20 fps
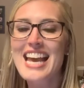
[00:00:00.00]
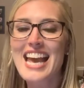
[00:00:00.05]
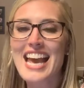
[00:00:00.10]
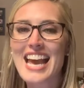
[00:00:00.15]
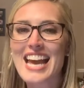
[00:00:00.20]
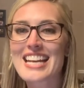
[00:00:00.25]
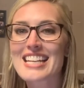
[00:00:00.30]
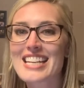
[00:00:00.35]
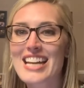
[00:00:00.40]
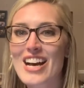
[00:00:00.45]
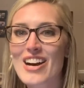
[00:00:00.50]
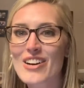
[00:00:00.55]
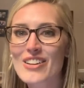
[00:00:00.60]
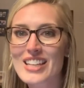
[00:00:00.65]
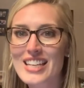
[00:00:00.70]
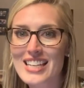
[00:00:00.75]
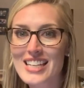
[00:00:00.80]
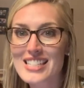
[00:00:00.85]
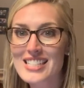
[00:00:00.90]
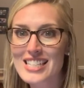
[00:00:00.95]
and now
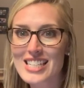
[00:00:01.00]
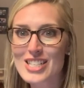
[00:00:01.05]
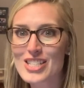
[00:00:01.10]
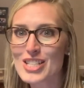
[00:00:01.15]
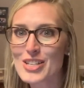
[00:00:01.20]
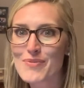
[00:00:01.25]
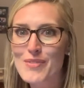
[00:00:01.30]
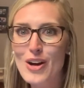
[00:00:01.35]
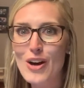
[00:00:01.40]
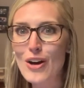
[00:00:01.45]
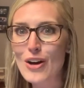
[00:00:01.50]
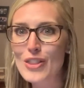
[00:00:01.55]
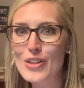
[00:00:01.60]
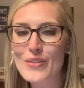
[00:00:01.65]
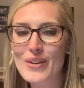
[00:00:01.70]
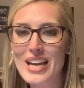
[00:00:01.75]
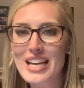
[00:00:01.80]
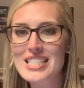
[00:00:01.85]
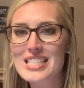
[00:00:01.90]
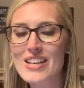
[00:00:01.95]
they can teach them all the
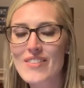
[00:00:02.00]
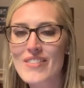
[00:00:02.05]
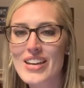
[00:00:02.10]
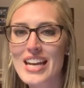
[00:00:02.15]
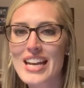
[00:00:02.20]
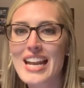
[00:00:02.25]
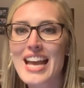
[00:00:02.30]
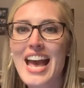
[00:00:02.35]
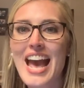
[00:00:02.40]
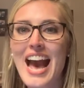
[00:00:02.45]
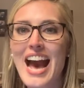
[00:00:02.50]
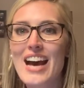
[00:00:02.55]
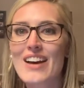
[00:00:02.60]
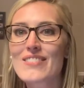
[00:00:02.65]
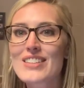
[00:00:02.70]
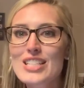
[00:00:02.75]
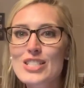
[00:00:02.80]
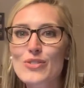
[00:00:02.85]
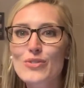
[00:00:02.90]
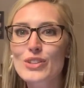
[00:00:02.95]
ways of it, have
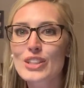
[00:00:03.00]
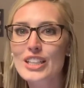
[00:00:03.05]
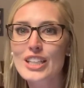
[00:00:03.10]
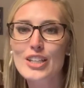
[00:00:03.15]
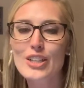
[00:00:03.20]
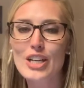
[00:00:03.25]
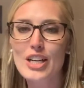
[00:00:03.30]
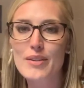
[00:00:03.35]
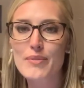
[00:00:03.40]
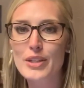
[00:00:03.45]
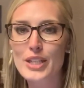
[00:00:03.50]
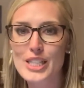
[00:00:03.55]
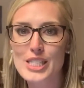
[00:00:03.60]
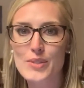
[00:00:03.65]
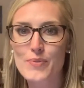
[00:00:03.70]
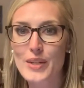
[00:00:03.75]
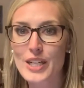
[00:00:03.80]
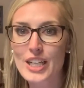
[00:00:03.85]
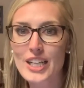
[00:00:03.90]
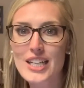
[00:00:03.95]
these really incredible
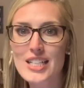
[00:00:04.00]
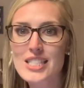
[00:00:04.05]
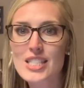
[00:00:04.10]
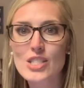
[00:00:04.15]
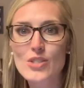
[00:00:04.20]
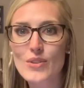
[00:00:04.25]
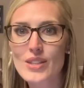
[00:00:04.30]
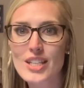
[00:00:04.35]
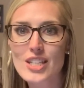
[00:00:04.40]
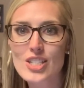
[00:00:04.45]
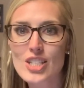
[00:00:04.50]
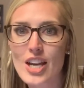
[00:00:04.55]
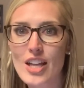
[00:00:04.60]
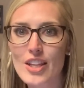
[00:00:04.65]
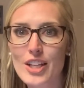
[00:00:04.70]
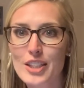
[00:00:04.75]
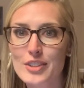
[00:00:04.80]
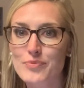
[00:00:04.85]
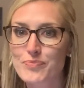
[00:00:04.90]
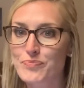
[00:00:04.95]
experiences with each
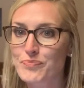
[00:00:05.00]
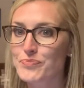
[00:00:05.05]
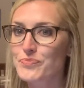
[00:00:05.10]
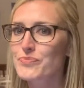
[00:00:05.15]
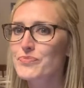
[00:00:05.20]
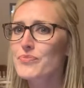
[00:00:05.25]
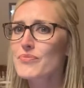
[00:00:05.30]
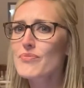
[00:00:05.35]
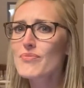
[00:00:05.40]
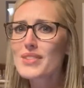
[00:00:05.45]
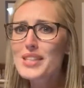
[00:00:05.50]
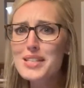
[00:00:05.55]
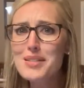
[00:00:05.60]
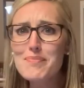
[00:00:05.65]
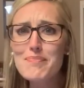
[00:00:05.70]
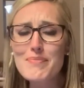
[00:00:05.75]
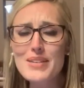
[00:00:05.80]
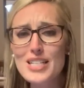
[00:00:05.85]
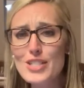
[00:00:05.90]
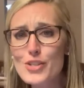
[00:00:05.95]
other,
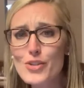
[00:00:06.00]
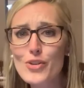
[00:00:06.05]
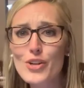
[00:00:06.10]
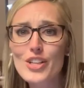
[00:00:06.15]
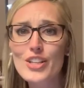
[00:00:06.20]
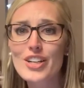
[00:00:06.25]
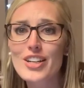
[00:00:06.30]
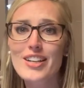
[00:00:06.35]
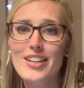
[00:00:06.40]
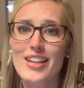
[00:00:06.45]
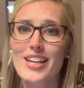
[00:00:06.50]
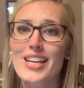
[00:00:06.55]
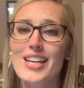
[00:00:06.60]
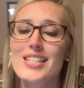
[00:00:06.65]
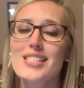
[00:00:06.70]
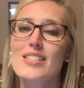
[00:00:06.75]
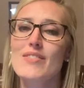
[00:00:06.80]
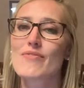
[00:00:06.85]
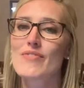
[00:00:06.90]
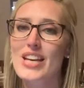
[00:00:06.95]
mentor their
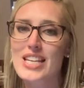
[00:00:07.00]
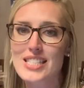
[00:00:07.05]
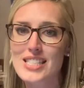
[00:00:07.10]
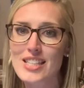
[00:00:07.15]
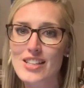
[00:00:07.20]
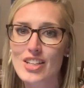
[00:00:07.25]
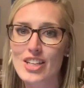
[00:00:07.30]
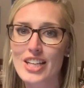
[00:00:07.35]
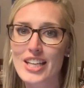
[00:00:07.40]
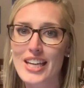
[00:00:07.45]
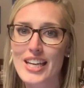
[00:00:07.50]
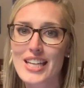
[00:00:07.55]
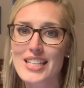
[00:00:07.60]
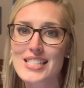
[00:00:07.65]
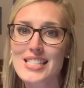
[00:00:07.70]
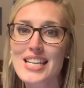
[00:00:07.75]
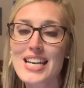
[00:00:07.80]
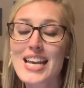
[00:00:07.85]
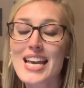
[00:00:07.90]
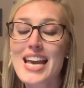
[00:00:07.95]
kids, invest in their
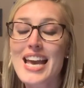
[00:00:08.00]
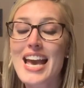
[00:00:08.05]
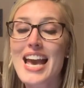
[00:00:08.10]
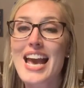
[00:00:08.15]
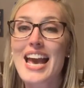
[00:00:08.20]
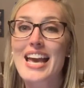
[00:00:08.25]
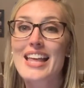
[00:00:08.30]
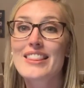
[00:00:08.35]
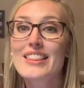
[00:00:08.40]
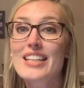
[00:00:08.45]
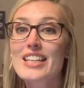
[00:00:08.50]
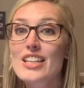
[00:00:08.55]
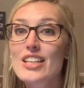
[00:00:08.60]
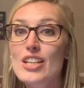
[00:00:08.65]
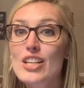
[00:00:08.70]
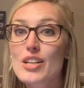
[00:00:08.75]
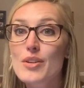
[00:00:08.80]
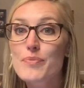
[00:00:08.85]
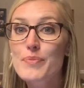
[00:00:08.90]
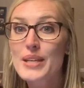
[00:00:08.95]
kids, and
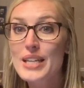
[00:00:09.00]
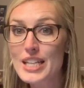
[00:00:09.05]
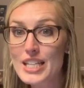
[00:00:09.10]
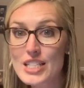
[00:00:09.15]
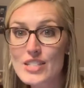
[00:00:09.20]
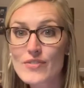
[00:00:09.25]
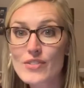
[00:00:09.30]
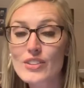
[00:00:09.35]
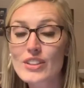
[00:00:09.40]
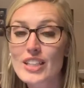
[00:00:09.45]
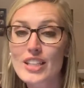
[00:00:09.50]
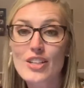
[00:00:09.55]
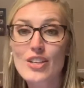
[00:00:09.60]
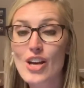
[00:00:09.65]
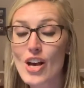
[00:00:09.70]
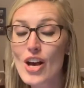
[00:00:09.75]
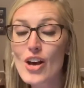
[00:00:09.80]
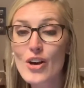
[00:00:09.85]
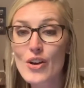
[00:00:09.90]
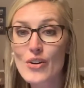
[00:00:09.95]
then peacefully
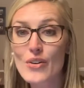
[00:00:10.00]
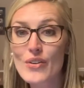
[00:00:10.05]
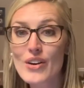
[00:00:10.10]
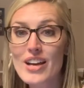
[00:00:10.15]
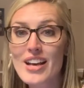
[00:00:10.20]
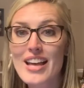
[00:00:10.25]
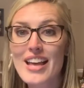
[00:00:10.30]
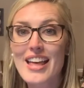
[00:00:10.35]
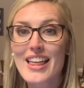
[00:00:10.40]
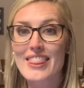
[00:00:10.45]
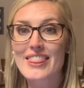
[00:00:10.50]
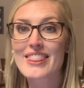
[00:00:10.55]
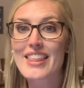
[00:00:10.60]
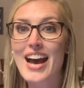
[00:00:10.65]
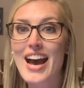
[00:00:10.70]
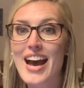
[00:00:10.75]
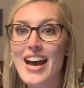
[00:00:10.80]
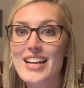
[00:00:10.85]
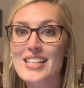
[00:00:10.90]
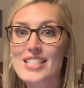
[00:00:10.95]
know
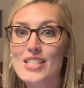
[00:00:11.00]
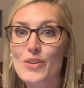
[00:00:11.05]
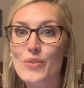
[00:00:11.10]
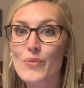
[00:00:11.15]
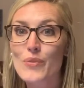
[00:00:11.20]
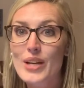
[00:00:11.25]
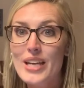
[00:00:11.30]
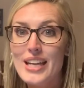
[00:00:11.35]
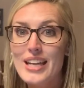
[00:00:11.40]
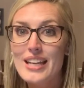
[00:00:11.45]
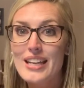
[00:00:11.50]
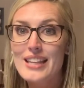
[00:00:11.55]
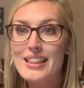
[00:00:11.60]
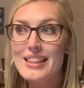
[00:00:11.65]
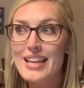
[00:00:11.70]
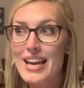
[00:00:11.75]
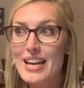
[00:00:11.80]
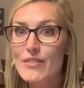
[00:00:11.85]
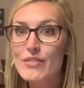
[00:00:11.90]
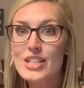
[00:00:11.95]
that when
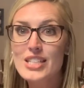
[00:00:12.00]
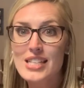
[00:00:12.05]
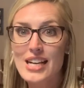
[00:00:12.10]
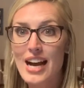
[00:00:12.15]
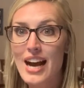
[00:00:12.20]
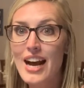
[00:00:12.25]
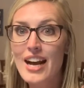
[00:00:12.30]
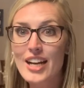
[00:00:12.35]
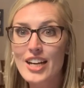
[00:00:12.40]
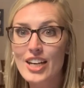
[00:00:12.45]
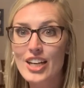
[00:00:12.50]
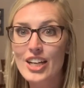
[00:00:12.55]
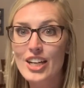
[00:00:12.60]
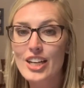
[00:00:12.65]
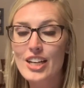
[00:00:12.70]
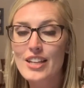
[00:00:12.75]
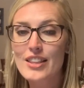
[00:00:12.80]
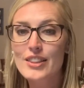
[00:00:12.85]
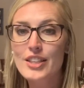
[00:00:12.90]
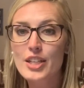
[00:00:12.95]
they
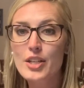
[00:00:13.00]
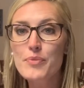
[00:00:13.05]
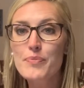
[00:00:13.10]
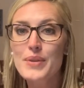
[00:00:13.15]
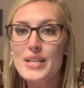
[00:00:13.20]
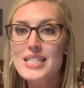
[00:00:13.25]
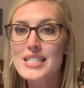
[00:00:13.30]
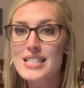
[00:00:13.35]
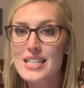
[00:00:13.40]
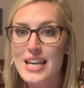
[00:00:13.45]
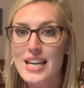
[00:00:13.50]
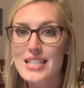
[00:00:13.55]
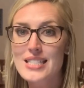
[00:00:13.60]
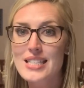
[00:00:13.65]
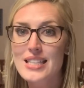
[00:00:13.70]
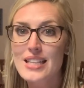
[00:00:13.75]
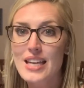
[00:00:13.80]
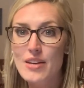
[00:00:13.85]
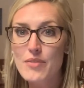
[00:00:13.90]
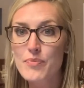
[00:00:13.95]
retire, their business
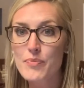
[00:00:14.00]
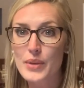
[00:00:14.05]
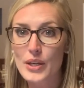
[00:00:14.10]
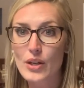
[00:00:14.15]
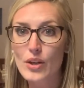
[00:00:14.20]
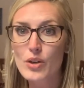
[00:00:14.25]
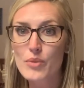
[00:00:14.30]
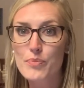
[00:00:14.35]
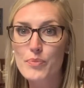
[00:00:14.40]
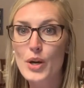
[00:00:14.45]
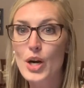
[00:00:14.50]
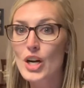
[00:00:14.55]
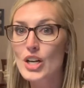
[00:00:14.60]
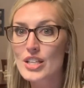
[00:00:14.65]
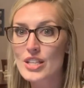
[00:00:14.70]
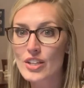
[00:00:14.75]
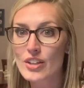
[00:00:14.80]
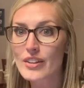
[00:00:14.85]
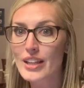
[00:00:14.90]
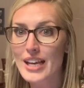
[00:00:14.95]
that they've built, part of
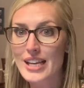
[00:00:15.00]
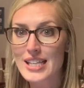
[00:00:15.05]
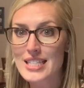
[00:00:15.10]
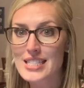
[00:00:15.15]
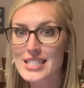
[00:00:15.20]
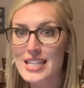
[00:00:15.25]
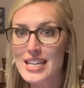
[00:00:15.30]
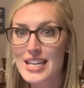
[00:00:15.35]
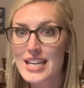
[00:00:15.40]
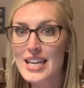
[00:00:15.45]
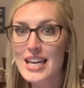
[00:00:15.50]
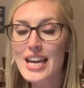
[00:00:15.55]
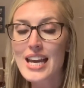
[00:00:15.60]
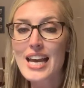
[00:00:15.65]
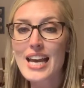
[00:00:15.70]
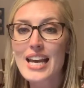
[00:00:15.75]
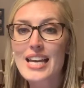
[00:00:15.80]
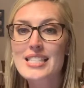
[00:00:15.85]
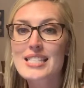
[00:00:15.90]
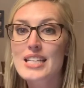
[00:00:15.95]
their legacy,
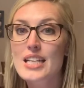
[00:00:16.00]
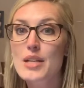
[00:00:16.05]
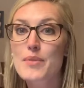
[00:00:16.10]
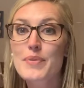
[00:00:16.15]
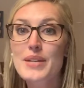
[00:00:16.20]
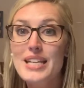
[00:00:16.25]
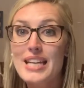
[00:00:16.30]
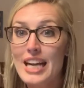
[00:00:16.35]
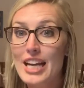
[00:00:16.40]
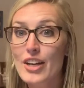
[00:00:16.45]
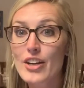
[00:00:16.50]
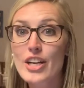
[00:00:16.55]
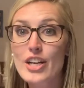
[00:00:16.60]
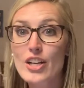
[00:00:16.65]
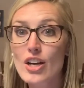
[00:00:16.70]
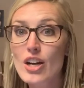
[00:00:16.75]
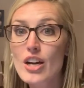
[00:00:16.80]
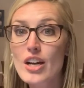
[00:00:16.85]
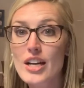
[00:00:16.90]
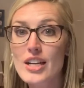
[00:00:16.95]
is going to be carried
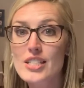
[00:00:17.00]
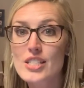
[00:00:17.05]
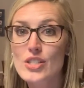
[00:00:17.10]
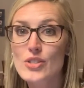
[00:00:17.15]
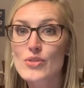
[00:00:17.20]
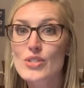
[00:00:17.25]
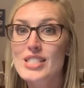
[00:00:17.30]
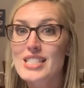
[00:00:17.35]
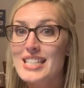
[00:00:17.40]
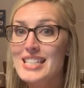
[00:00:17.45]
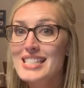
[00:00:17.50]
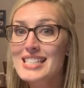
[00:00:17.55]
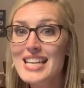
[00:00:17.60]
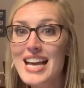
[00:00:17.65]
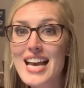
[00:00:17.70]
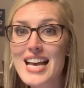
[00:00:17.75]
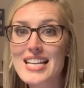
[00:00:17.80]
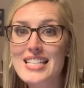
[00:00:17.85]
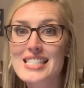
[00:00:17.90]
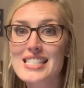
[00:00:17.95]
on to
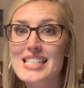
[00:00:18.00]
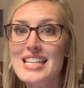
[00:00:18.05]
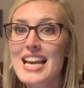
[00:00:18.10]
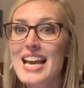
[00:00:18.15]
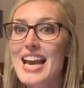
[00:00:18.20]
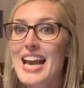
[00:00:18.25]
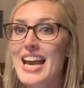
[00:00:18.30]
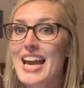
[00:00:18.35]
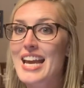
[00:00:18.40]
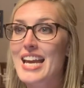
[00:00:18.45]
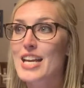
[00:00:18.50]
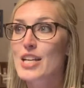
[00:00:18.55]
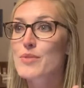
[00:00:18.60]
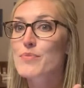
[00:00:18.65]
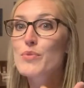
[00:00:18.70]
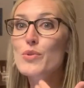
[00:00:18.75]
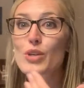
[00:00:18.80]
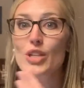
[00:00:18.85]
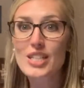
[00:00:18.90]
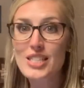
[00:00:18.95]
success and
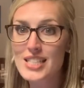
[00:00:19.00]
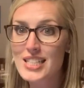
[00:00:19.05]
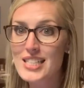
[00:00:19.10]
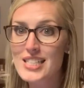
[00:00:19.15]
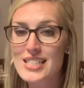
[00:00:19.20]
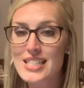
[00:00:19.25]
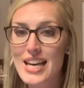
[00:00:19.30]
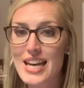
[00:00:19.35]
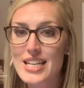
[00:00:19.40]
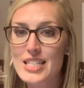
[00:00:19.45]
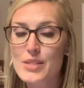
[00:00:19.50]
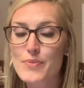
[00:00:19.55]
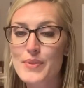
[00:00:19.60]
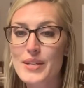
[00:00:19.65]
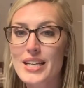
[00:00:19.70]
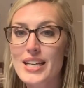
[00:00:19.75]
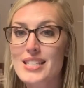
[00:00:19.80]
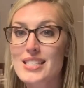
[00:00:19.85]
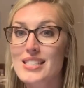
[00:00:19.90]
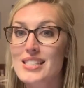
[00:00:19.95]
more success
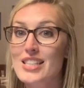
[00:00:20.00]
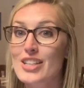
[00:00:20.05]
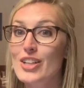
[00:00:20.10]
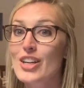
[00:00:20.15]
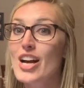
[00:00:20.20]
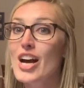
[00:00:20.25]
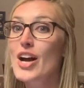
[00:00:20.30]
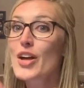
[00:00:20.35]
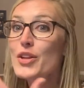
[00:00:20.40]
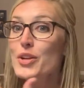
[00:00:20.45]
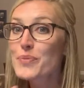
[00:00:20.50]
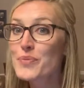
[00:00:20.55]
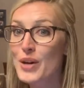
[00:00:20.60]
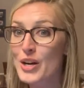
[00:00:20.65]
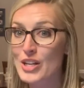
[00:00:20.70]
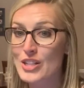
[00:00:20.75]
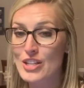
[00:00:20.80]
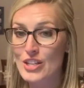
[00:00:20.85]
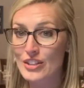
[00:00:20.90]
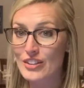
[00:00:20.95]
because their other
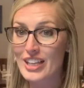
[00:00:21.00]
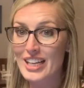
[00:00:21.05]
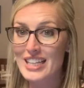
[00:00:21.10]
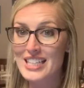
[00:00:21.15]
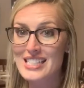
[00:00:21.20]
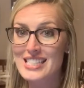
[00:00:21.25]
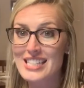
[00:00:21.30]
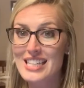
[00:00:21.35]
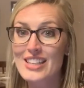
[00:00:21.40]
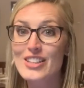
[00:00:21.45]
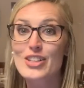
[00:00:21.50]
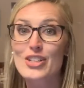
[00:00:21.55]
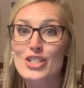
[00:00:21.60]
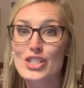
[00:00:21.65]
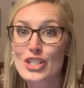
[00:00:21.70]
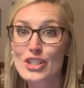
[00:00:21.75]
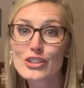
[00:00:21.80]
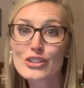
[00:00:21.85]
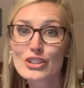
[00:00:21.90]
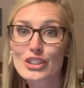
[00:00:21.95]
part of their legacy, their
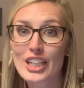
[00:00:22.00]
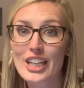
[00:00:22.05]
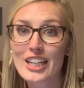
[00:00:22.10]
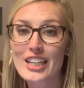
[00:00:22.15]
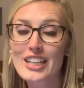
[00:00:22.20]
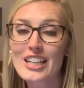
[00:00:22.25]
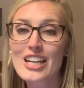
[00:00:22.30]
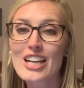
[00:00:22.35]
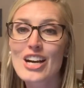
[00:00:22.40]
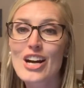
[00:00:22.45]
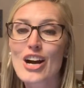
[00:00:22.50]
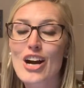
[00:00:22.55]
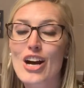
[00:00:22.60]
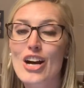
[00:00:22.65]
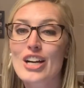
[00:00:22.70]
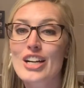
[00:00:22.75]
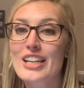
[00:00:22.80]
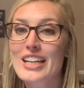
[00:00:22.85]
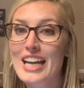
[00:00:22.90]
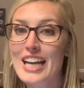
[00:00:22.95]
children,
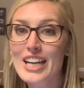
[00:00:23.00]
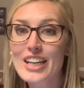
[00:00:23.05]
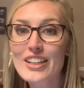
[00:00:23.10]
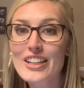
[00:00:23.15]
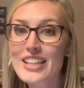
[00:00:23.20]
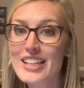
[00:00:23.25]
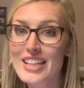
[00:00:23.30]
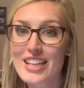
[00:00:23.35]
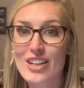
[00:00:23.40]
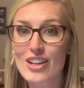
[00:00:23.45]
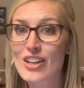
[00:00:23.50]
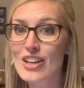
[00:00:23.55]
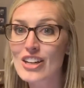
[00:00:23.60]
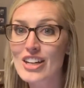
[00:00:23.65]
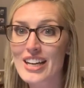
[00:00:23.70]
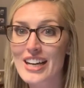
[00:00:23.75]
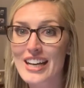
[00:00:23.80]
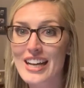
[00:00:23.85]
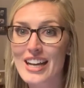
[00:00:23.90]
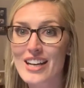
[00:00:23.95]
are carrying it
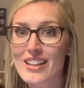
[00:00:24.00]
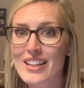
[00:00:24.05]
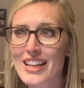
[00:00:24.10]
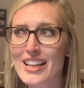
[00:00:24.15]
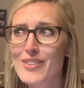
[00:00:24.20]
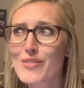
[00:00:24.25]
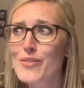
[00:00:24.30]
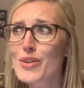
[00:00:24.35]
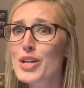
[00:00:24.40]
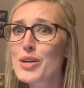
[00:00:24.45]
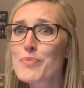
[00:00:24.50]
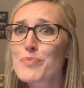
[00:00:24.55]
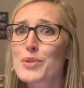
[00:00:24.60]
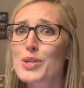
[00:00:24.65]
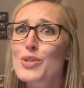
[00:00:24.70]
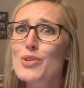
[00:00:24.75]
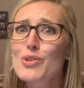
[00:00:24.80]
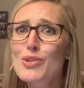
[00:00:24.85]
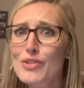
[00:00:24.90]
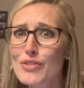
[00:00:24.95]
on. And like, what a
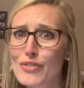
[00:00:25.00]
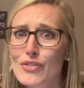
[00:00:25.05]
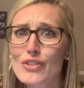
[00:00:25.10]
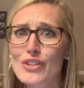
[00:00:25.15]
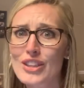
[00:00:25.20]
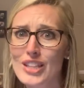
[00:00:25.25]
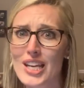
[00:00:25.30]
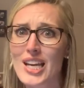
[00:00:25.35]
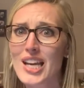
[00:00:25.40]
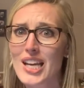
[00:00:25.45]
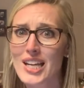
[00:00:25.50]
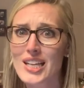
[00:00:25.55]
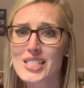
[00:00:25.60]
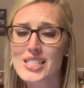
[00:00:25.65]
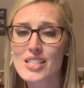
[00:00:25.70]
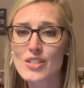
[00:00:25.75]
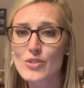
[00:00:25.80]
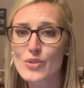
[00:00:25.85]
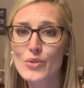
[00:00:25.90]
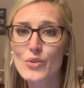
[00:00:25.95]
beautiful thing
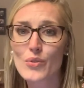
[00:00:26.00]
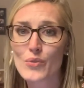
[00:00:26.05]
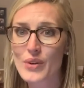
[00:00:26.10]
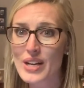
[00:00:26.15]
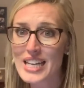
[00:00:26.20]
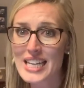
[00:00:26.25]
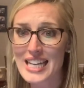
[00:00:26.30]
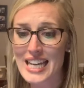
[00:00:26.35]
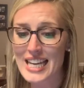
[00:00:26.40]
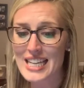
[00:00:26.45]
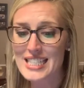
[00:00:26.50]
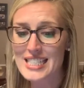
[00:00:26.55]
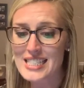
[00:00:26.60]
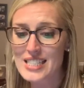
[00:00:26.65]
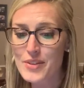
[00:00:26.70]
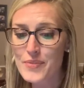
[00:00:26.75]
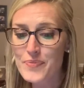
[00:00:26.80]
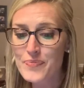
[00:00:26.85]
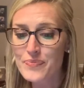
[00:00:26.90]
to witness.